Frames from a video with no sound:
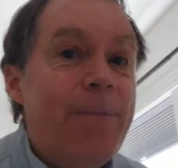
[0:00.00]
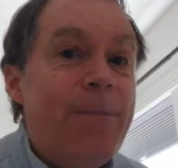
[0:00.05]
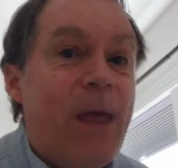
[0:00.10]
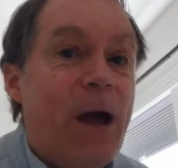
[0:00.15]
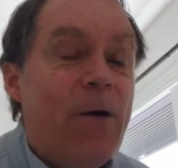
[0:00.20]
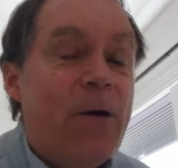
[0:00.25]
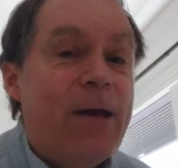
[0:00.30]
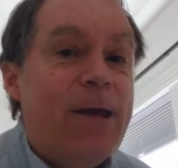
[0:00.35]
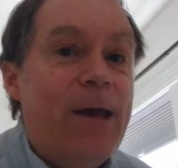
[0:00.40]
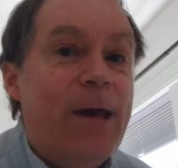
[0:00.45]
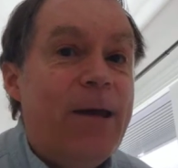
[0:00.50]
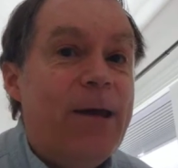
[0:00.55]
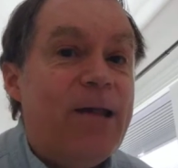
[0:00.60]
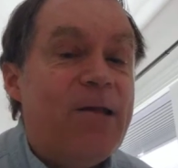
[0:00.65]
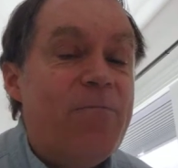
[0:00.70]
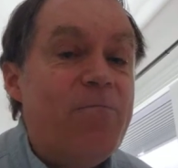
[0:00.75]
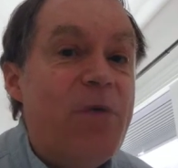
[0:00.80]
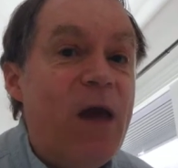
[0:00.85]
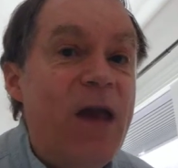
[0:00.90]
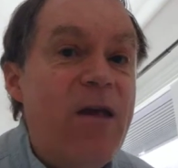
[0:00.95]
Now, again,
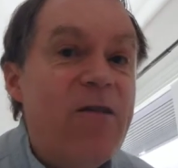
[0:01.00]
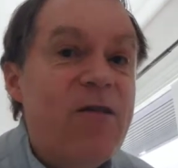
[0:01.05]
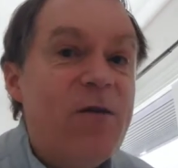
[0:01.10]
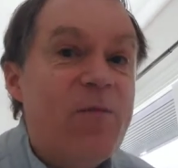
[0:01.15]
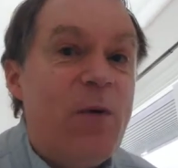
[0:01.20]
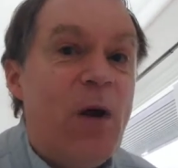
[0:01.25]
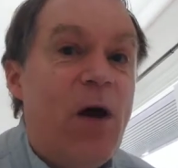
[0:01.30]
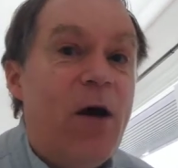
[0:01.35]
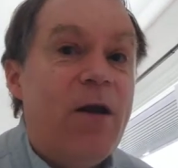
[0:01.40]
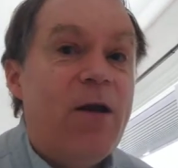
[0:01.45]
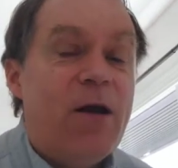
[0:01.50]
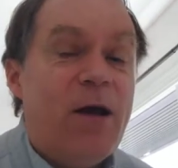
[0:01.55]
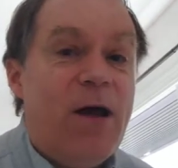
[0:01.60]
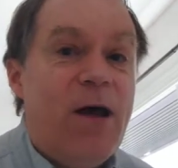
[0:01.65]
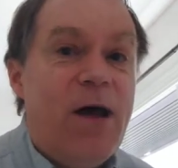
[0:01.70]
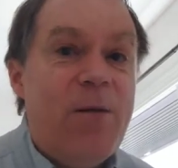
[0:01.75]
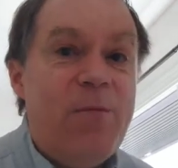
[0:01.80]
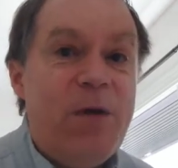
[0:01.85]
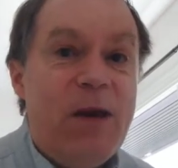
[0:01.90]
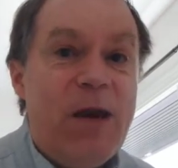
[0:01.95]
it's based upon a
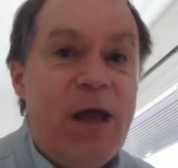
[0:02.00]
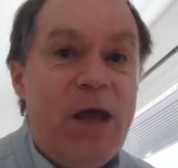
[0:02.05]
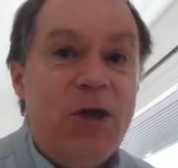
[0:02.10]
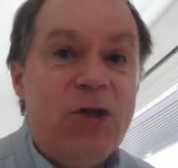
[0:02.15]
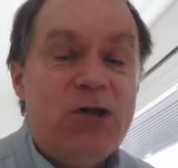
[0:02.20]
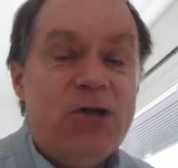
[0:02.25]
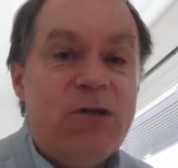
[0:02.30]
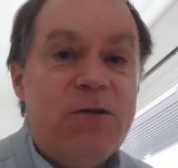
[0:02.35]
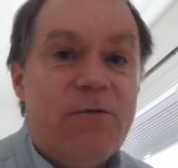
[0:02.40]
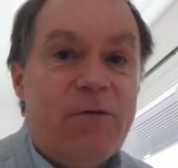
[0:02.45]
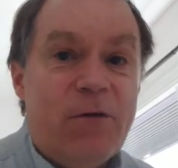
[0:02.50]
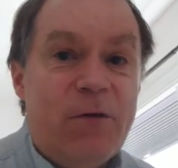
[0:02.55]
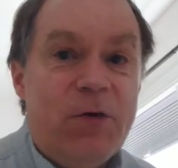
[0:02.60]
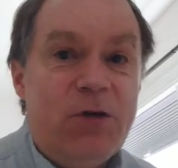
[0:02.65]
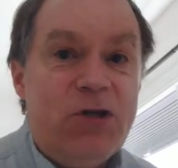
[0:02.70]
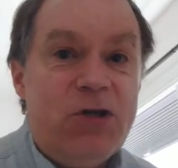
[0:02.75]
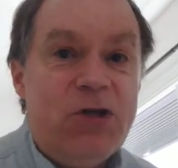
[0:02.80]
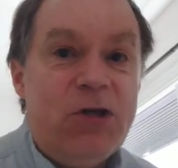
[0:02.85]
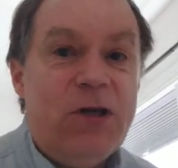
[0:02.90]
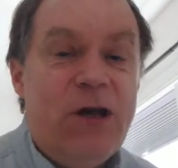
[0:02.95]
combination of
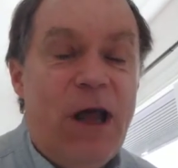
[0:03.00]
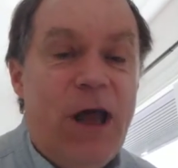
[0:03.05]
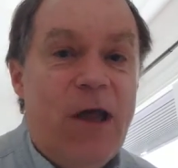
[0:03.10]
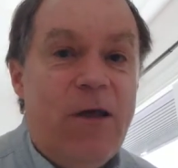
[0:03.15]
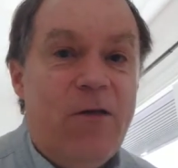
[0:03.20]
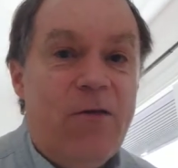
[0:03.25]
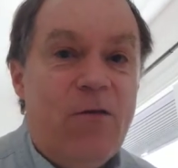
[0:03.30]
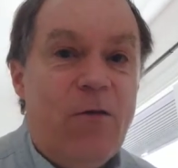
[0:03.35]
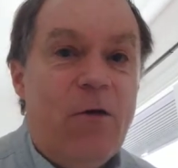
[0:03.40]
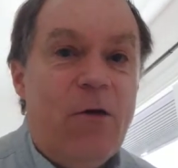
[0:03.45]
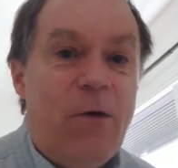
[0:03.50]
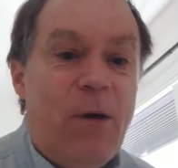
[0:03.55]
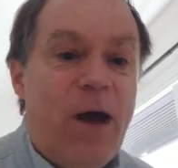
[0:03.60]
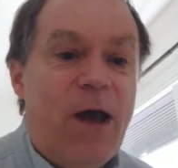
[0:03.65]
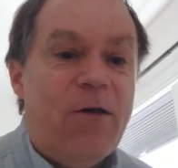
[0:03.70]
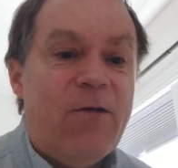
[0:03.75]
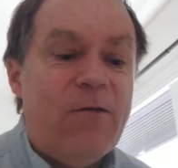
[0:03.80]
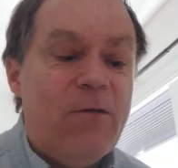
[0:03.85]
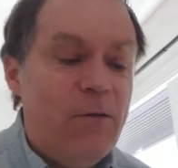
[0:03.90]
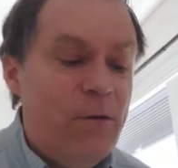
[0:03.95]
Christian and
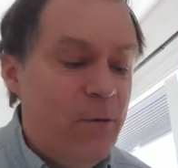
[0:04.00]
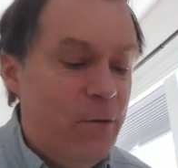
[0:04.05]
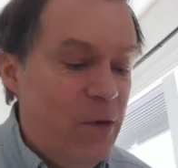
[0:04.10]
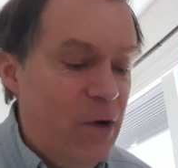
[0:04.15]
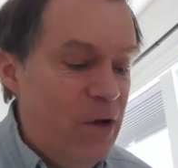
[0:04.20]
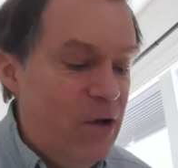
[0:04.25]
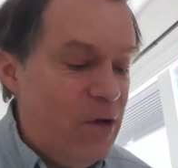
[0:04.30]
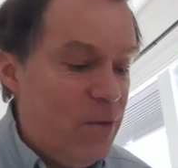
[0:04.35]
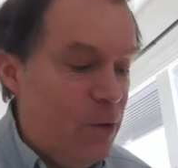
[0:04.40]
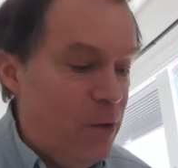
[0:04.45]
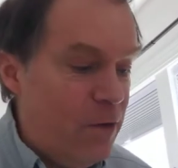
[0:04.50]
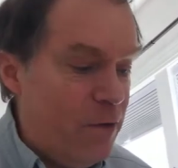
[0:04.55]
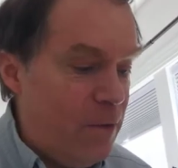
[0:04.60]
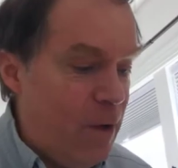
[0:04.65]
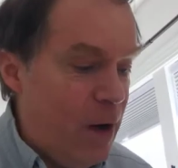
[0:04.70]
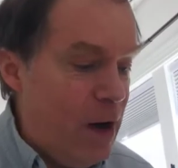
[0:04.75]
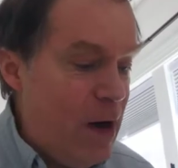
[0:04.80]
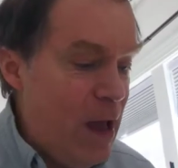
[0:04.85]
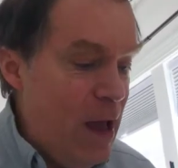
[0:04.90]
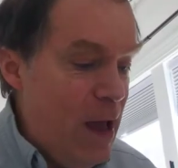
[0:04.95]
Zoroastrian principles,
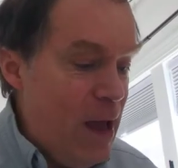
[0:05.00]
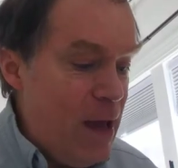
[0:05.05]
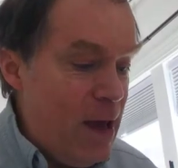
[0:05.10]
right?